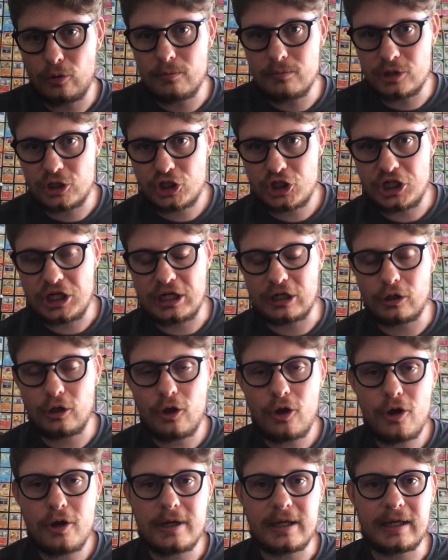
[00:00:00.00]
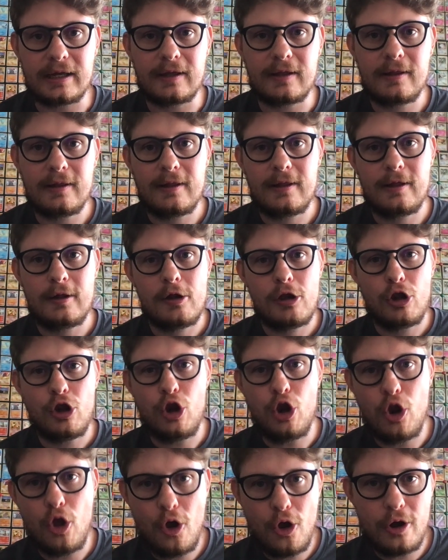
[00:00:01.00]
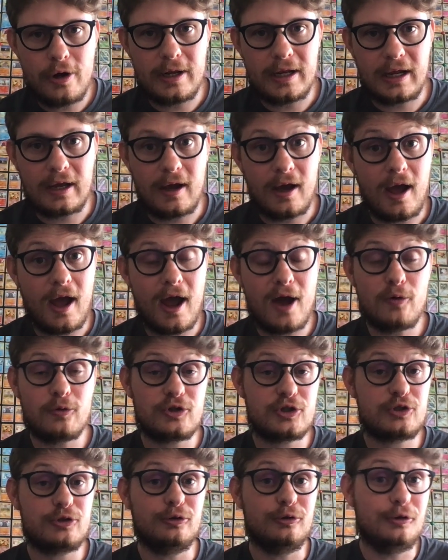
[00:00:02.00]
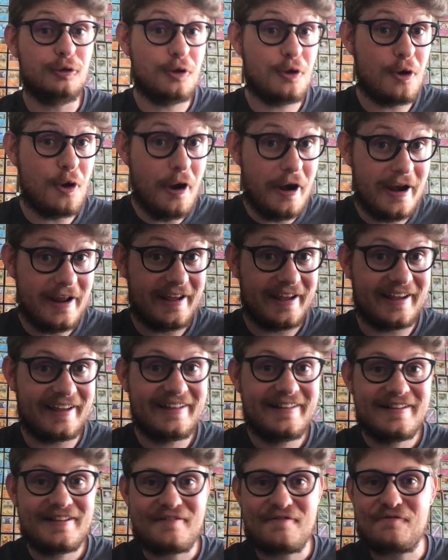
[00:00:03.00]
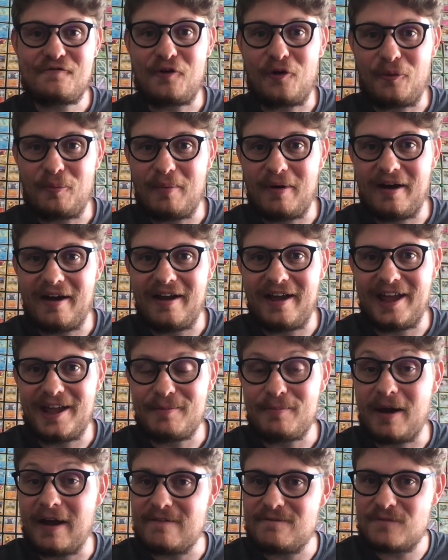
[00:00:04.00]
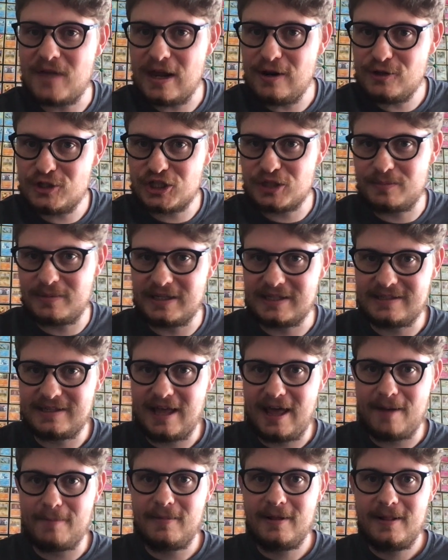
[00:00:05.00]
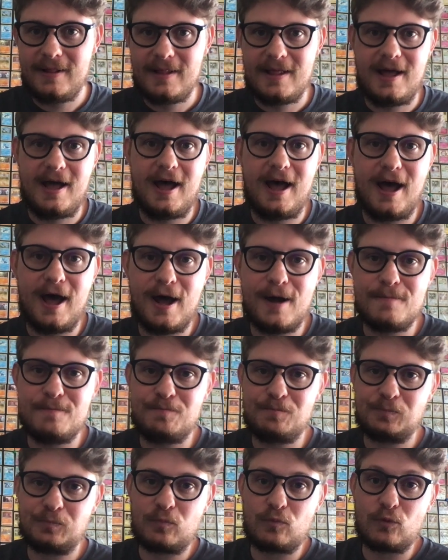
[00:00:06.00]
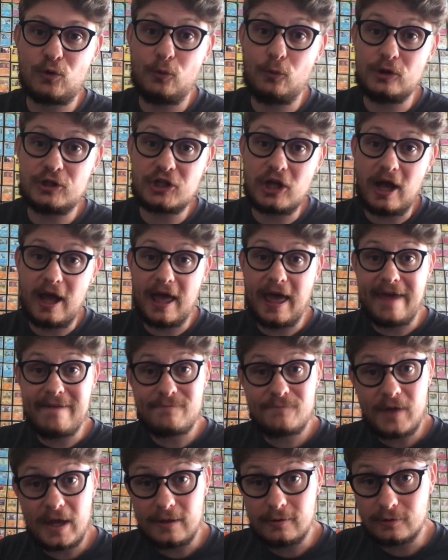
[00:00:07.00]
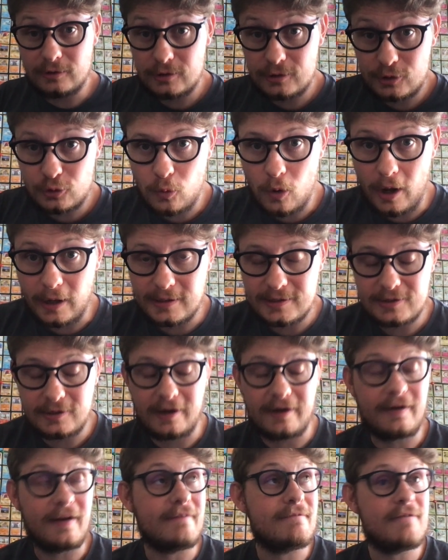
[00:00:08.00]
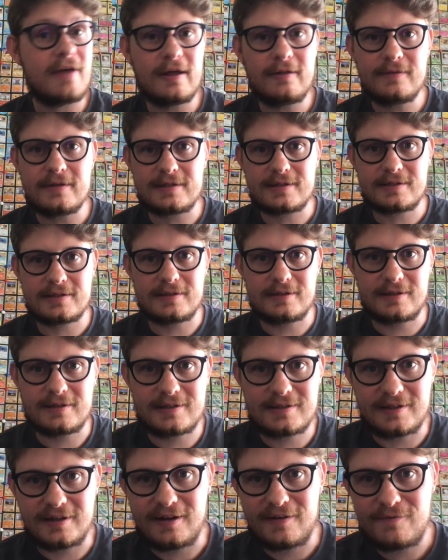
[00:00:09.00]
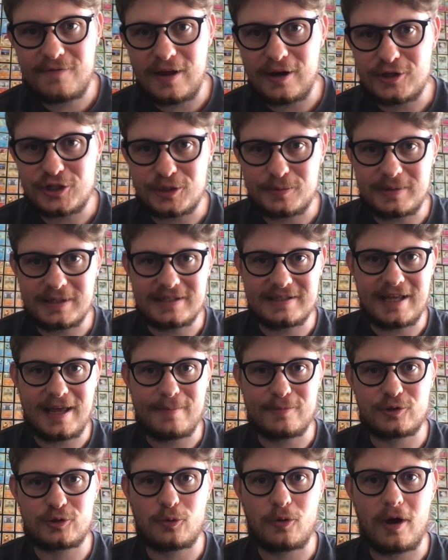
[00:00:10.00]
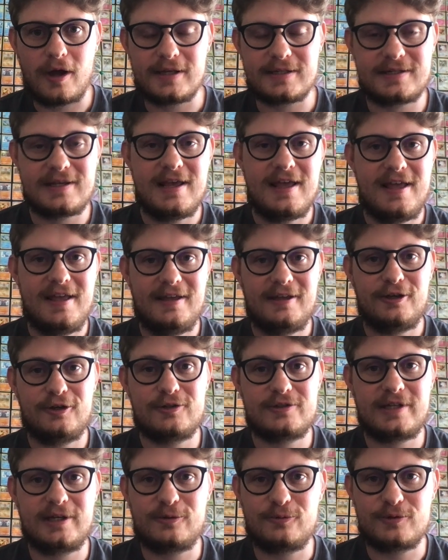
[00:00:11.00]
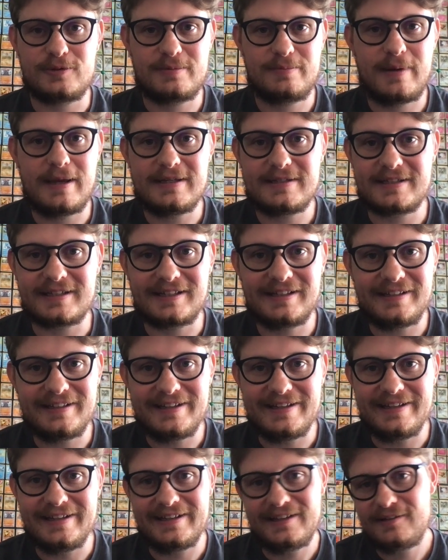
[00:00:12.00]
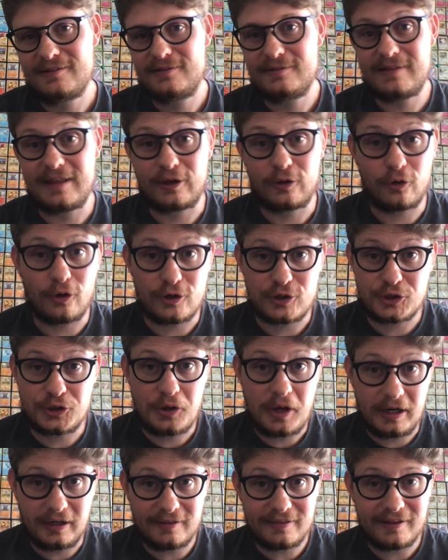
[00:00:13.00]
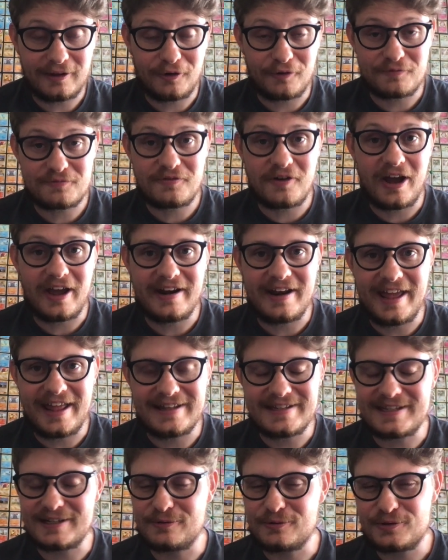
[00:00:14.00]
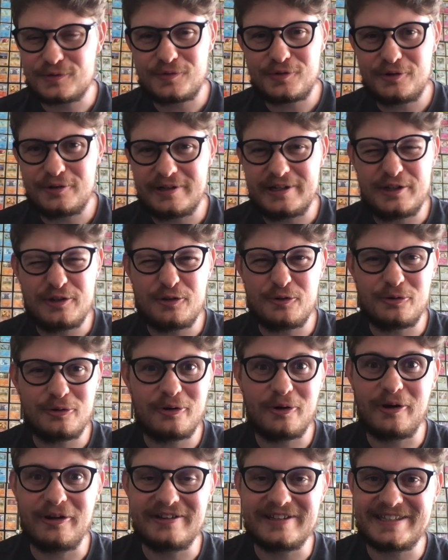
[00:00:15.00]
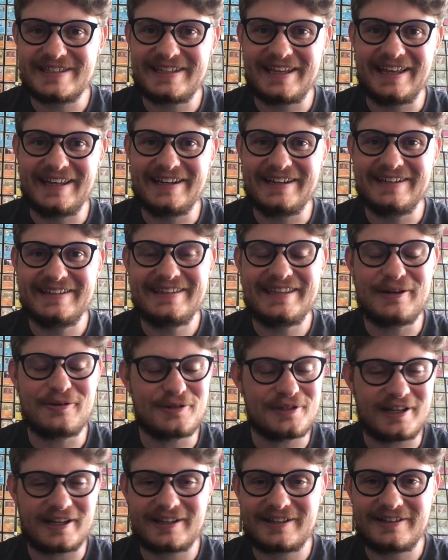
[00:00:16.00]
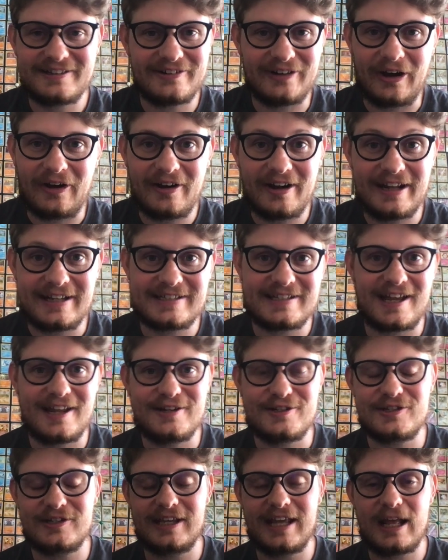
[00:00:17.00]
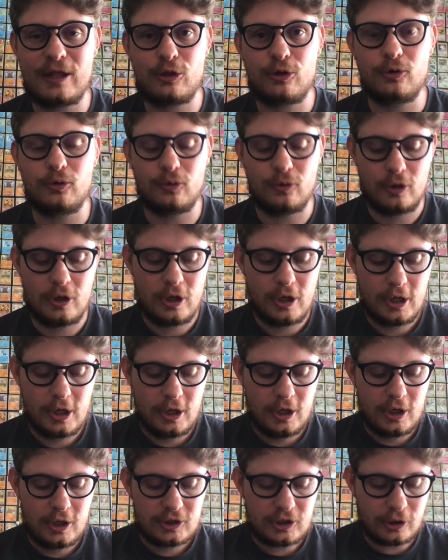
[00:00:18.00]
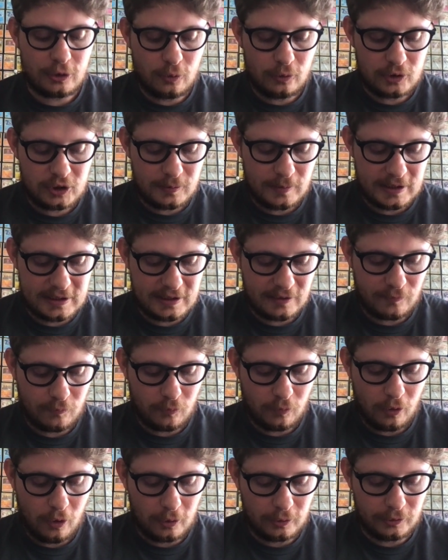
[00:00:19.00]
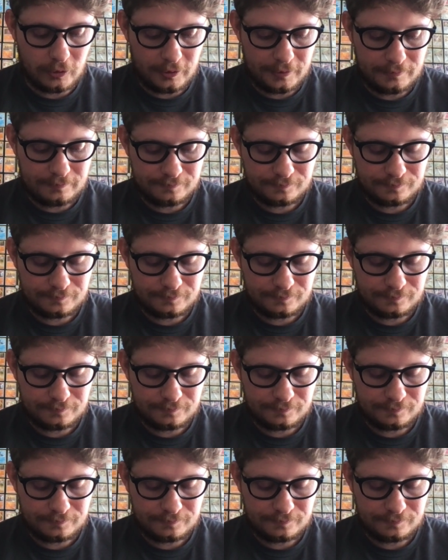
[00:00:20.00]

machine learning, learning, I was still learning for my, my fellowship exam, um, which I had failed twice. I, would failed this, this uh, fellowship exam twice because that was basically, they could ask you anything on finance and it was very nuanced and there was like oh, a ton to get through. So I thought to myself, hold on,